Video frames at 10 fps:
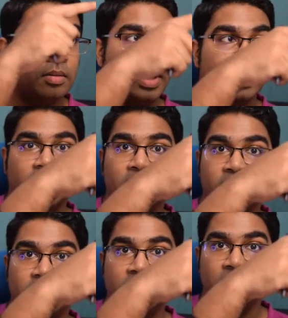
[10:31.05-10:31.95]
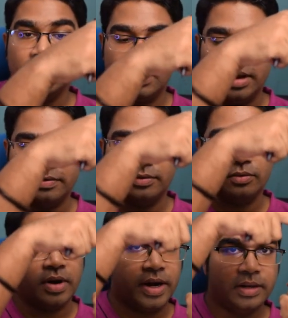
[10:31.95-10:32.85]
Magnetic field left to
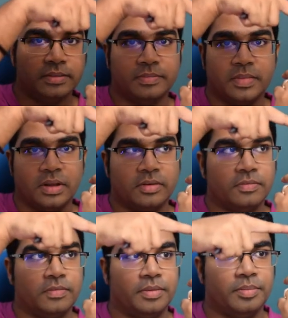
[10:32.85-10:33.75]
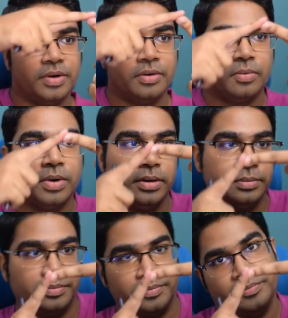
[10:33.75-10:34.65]
right, flip it over,
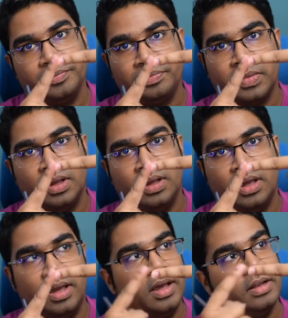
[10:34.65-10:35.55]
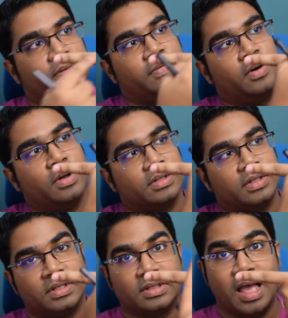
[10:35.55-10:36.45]
and the force
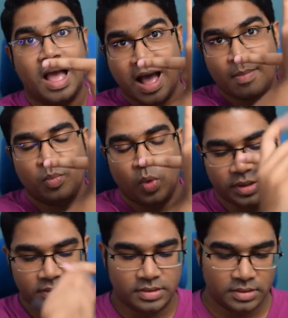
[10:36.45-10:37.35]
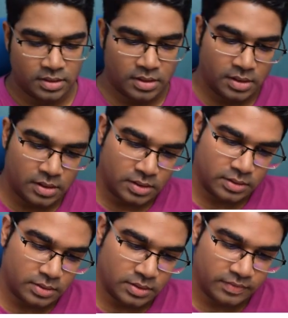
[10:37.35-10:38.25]
is upwards.
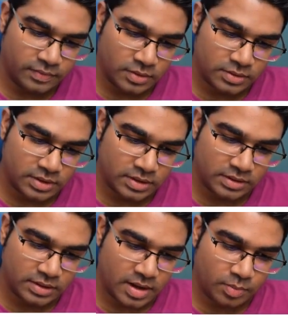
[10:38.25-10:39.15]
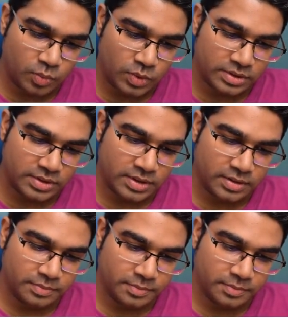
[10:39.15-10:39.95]
So the force is upwards here.